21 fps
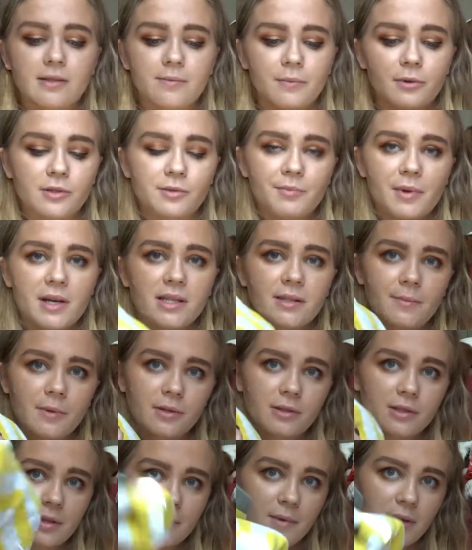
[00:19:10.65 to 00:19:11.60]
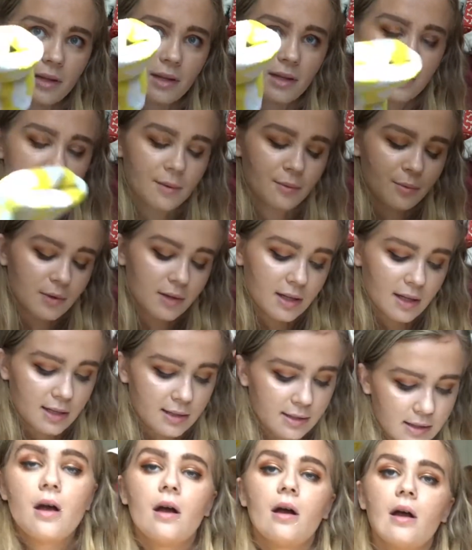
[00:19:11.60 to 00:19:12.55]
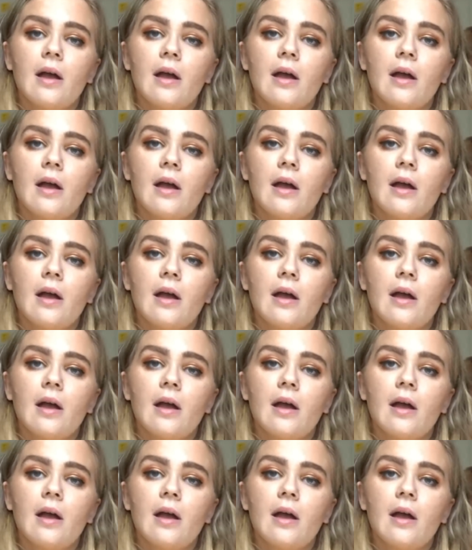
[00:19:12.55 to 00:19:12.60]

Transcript: Most of my spills can be cleaned up with these.